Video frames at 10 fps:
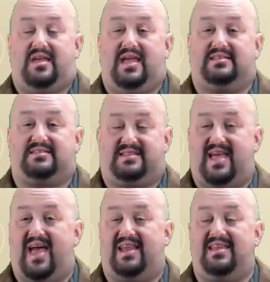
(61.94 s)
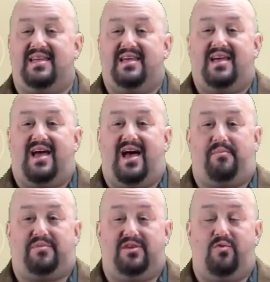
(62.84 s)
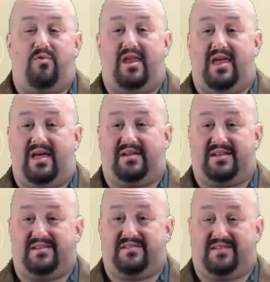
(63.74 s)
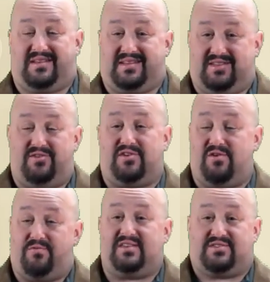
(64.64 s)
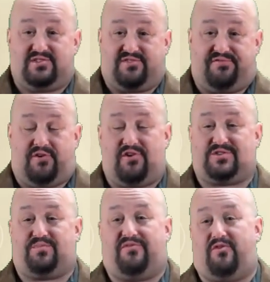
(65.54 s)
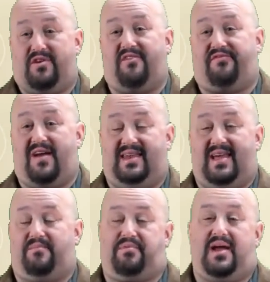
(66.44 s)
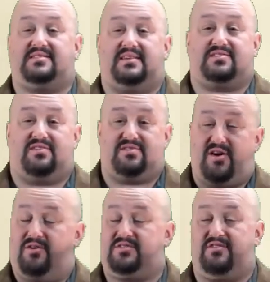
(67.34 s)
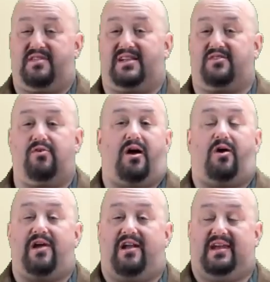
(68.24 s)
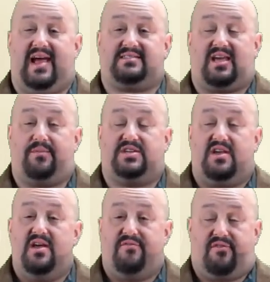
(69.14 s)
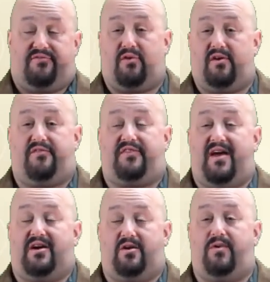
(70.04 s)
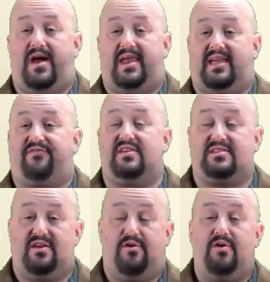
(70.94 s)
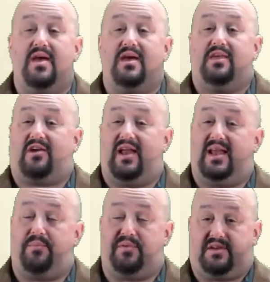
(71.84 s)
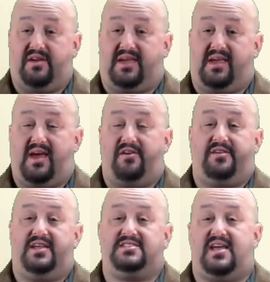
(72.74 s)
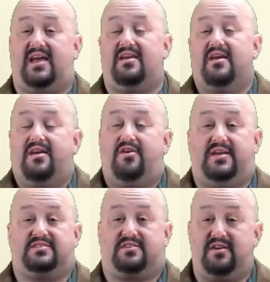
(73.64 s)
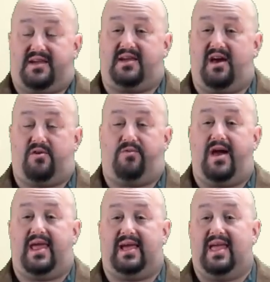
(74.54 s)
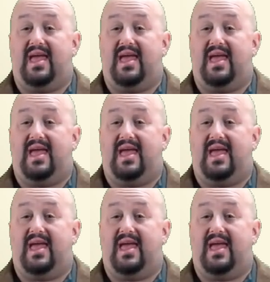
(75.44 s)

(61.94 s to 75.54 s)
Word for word: instead, um, you want to do your research first before you find out pricing. So don't do that. Don't call around and ask how much for a four or five hour wedding. If you do, you're going to end up with a cookie cutter DJ who does a cookie cutter wedding